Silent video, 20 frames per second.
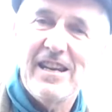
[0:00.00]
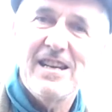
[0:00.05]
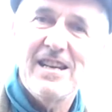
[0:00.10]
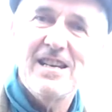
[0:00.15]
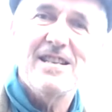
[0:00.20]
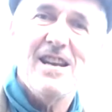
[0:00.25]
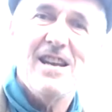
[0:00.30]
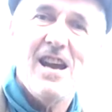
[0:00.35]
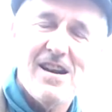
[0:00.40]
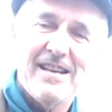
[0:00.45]

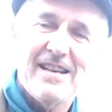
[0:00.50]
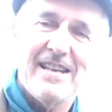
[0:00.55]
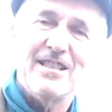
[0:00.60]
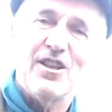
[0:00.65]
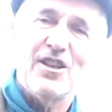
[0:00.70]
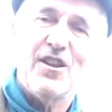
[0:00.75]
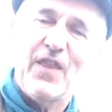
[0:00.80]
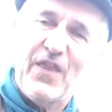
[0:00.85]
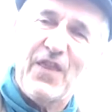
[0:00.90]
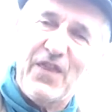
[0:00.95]
Gillian,
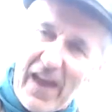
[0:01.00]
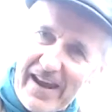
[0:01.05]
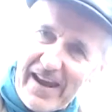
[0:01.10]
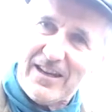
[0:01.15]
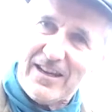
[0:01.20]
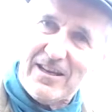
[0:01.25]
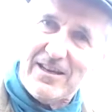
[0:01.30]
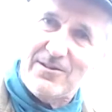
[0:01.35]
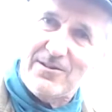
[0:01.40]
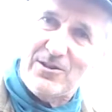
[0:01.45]

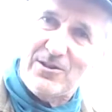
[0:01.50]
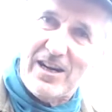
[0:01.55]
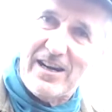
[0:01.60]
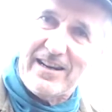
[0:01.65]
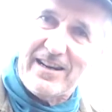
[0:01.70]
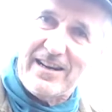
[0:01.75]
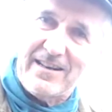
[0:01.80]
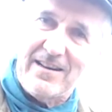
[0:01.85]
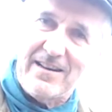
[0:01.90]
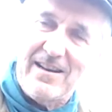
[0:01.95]
thank you,
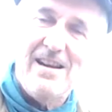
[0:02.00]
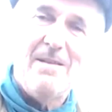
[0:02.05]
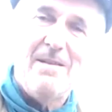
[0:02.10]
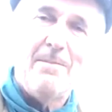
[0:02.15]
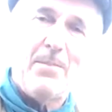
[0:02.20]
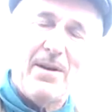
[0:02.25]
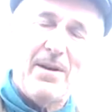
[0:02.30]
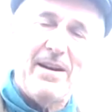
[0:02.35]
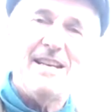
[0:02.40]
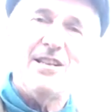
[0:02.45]
Gillian.
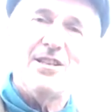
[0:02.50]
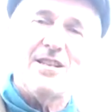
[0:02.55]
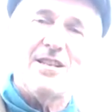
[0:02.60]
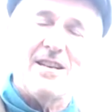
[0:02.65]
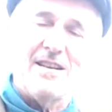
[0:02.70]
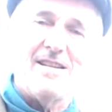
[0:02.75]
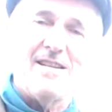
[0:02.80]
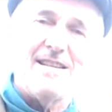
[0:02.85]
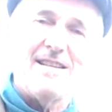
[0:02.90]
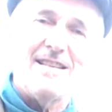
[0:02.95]

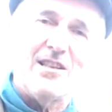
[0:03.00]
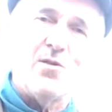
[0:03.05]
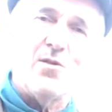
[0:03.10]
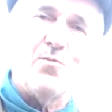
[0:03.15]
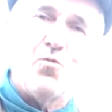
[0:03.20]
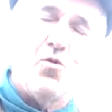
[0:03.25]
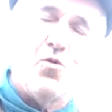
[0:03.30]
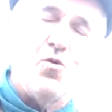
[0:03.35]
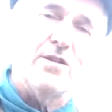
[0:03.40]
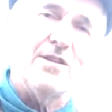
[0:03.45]
Please
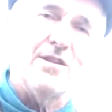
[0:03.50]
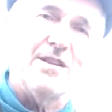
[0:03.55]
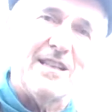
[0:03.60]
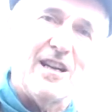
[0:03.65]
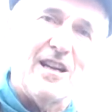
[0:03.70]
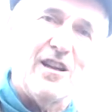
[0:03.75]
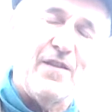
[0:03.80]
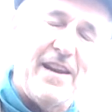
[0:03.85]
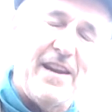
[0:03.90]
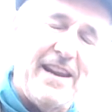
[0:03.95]
award
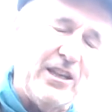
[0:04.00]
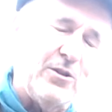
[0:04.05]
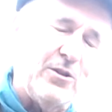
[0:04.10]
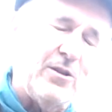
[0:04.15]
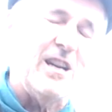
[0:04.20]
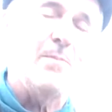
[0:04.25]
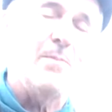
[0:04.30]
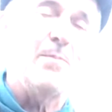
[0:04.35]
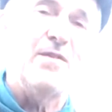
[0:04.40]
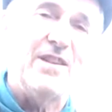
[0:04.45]
yourself an
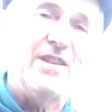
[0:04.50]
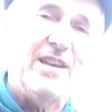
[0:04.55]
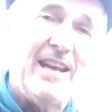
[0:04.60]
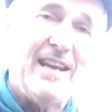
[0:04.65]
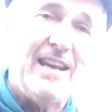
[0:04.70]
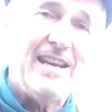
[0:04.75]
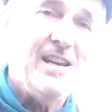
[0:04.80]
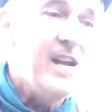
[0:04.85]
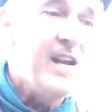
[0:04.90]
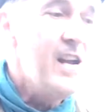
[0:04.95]
extra cup of
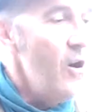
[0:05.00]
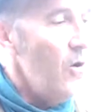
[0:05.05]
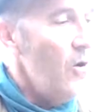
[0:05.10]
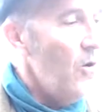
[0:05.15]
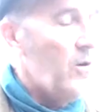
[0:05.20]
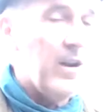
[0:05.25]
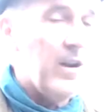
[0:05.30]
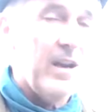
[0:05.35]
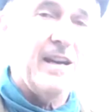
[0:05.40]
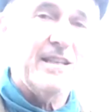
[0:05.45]
tea or
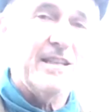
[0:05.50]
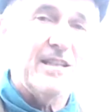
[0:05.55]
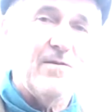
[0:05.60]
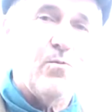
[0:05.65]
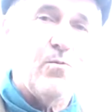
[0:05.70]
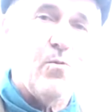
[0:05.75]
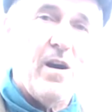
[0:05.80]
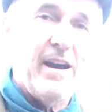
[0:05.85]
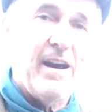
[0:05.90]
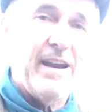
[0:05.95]
glass of
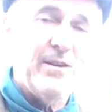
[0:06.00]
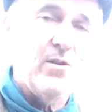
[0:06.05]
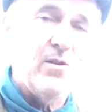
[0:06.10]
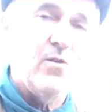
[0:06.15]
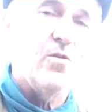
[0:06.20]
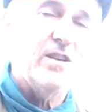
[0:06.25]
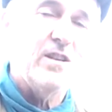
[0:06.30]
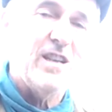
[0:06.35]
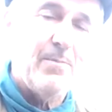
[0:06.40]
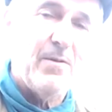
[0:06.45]
wine
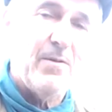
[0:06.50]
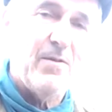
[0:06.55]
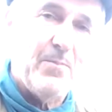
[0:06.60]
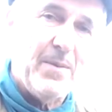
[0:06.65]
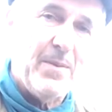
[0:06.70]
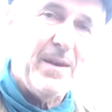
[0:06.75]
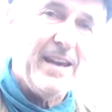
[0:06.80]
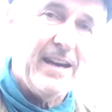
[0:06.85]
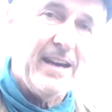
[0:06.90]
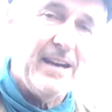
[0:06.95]
or cup
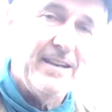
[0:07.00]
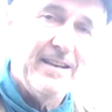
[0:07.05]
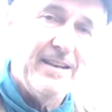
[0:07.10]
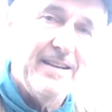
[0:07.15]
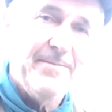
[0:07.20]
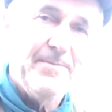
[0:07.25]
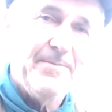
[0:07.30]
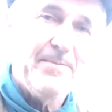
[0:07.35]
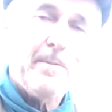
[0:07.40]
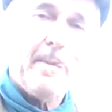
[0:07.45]
of beer.
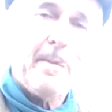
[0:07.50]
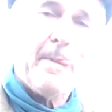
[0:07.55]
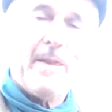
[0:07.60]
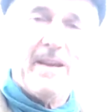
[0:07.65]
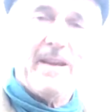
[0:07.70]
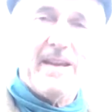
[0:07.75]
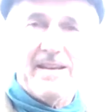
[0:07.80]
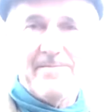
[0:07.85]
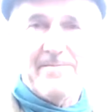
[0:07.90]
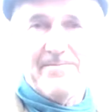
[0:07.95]

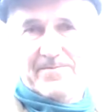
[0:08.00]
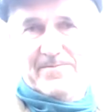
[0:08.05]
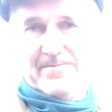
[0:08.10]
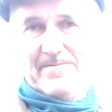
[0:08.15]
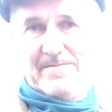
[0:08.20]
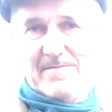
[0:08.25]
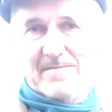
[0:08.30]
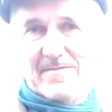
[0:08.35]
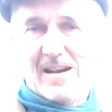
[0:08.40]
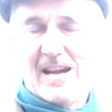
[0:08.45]

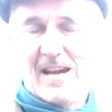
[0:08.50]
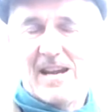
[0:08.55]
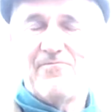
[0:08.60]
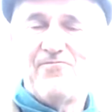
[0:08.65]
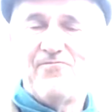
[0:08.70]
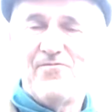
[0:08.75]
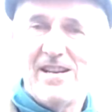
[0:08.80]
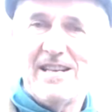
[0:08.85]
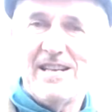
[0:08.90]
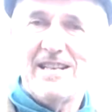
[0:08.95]
I
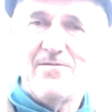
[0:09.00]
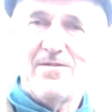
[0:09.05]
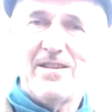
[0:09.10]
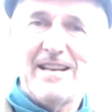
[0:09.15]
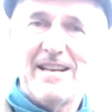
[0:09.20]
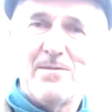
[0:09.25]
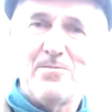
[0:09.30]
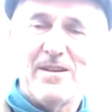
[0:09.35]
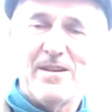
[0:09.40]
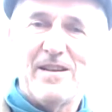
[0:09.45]
really
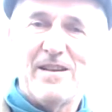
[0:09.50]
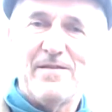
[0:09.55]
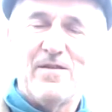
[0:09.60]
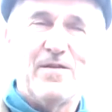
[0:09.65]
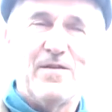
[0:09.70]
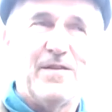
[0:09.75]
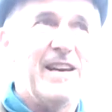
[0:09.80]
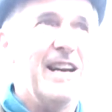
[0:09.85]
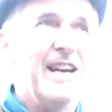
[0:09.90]
am grateful for that.